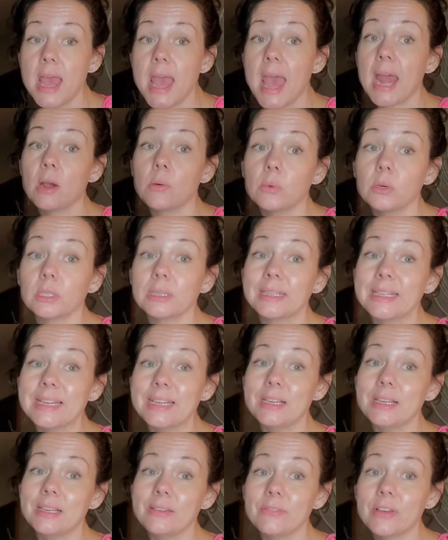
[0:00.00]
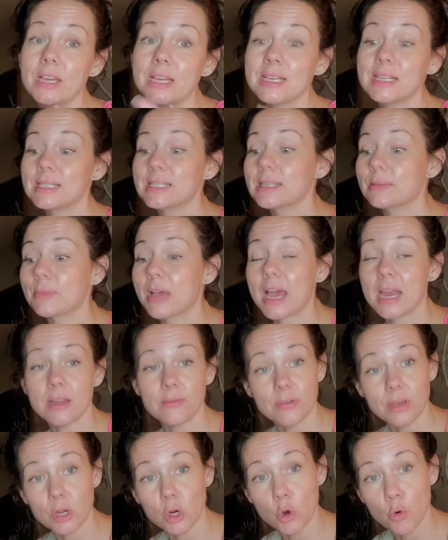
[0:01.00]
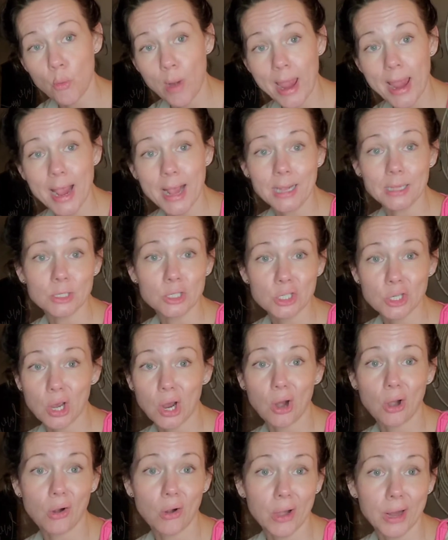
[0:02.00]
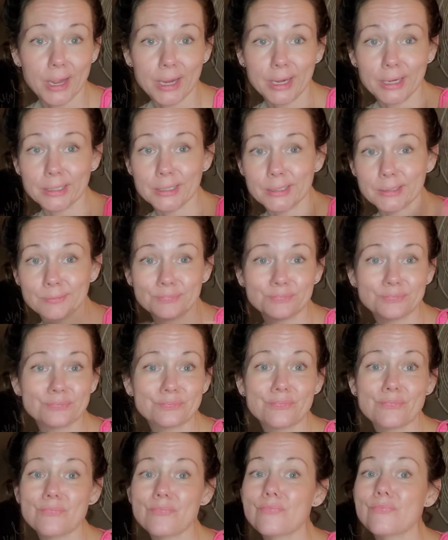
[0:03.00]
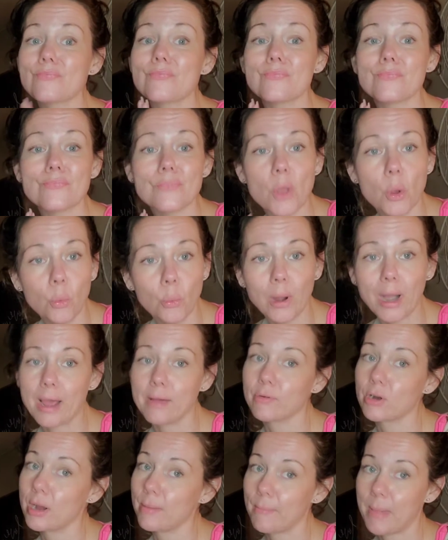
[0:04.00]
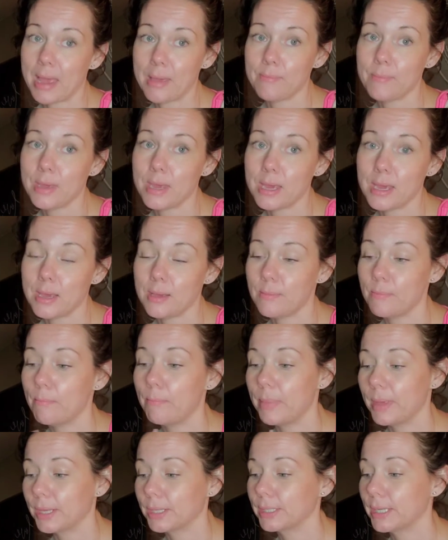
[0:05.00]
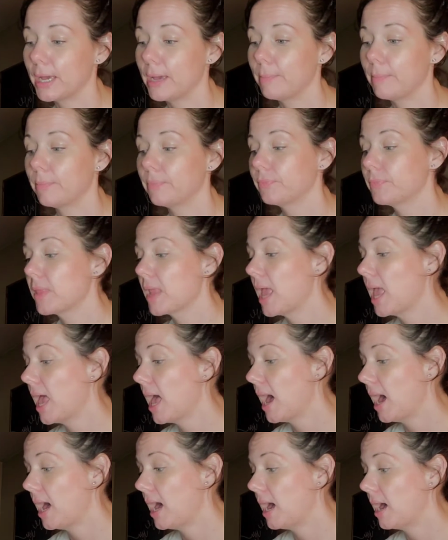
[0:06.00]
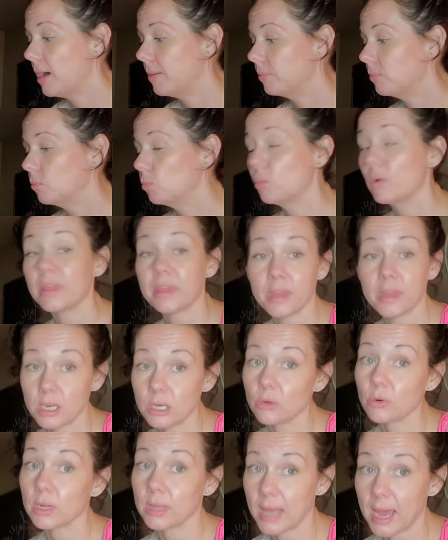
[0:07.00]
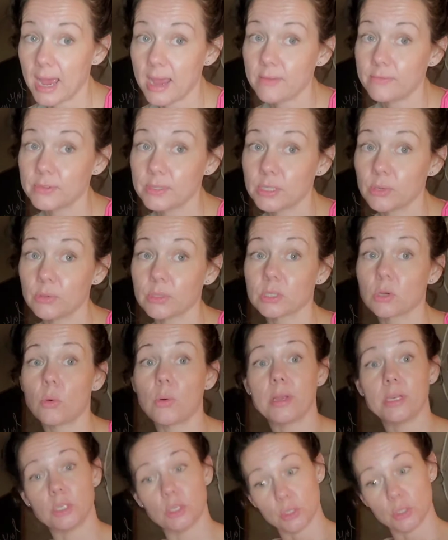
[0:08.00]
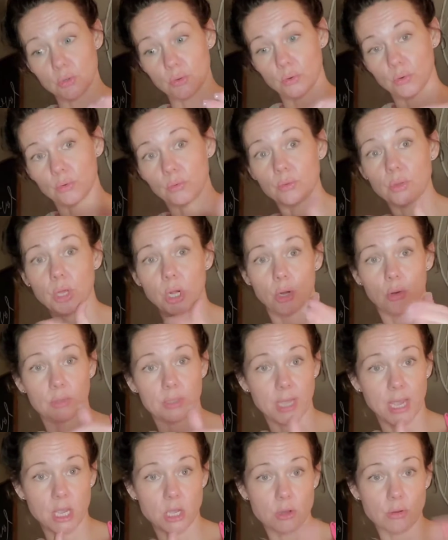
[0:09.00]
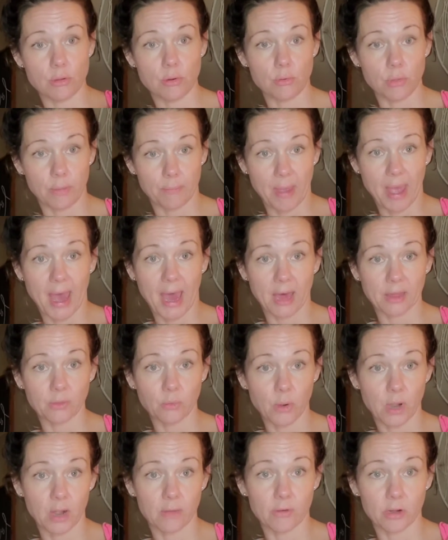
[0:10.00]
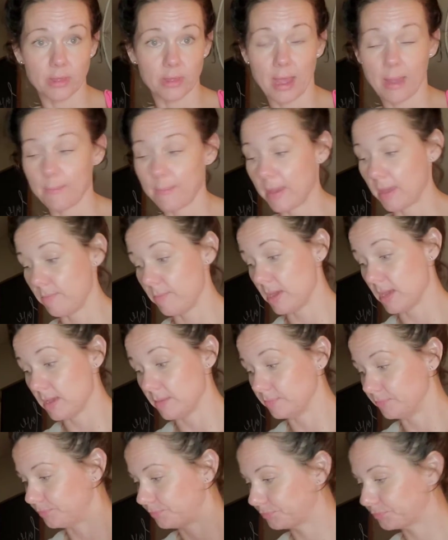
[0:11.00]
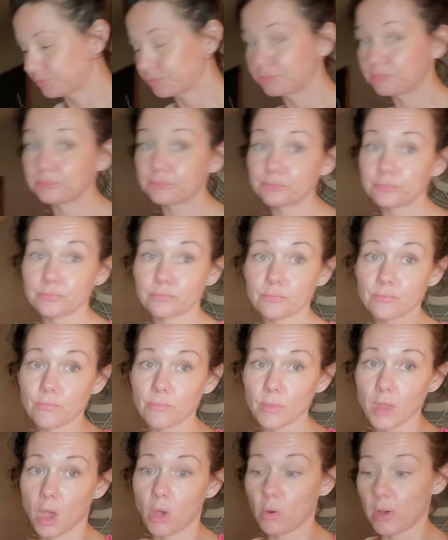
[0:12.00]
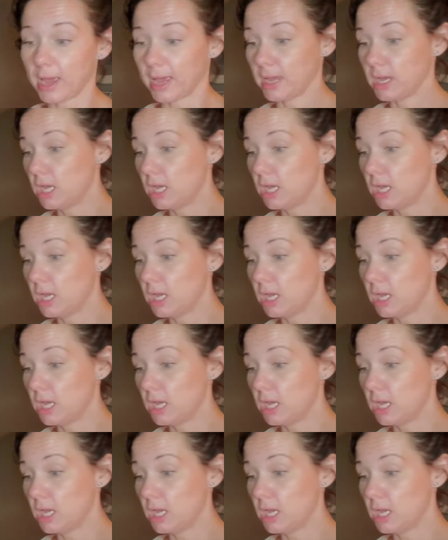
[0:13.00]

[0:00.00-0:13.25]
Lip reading: And it will leave some kind of a grain, scarring, whatever it might be, build up within your life. So it's going to, you know, take you through the path wherever that may be. Okay.